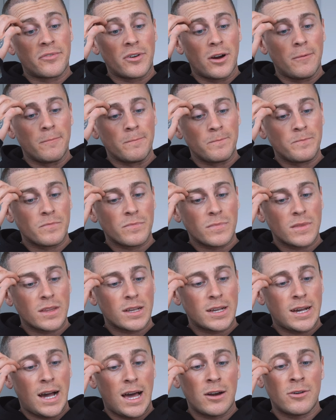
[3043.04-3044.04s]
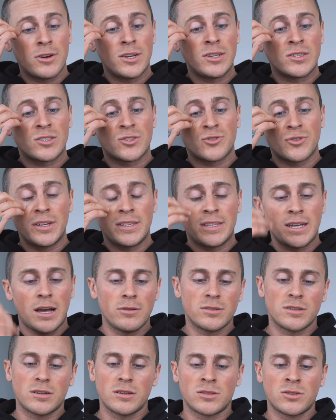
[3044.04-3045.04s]
from. Calories
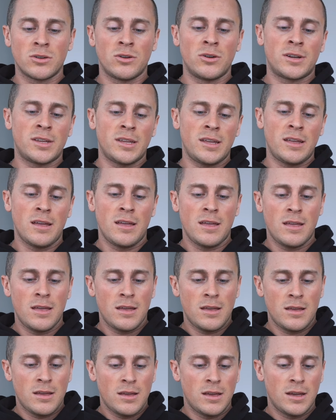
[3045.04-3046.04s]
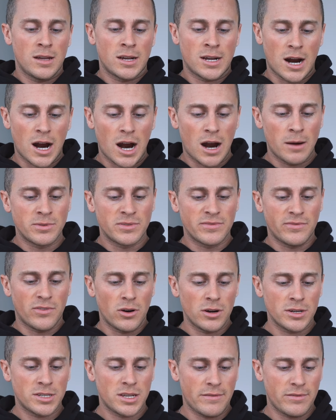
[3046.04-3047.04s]
3,030, carbs
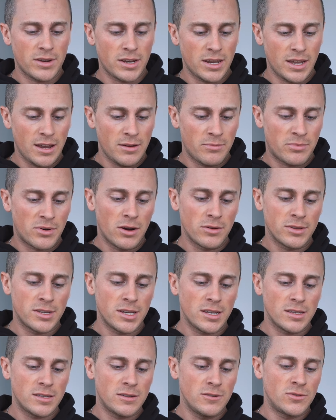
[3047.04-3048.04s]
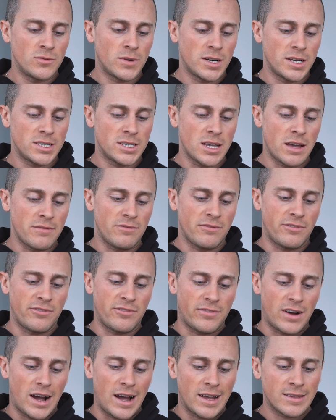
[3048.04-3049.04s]
417, protein 227,
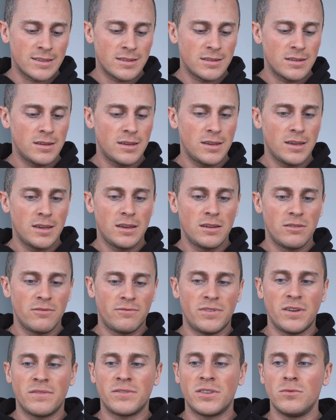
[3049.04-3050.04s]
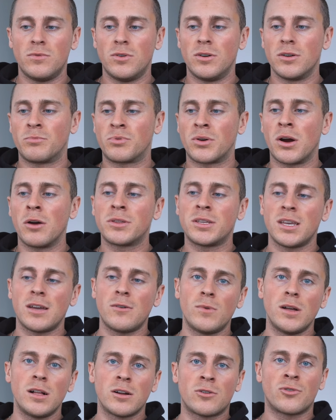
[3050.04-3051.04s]
fat 51.
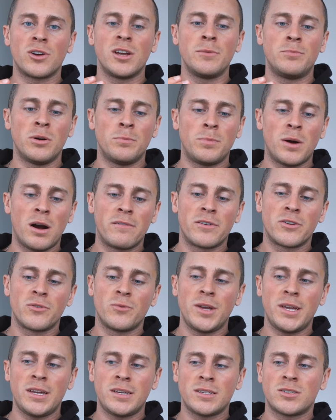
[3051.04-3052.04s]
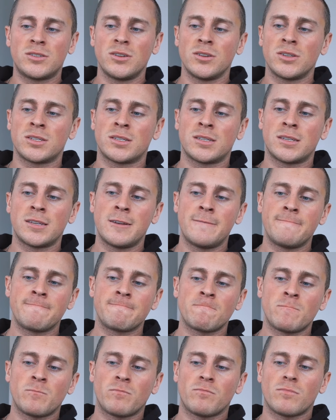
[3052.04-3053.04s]
Protein will creep up over the weeks, just
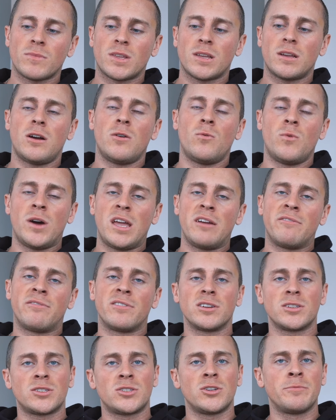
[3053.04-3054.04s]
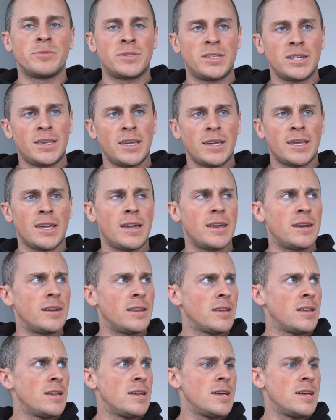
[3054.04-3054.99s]
I'm waiting for the subs to kick in.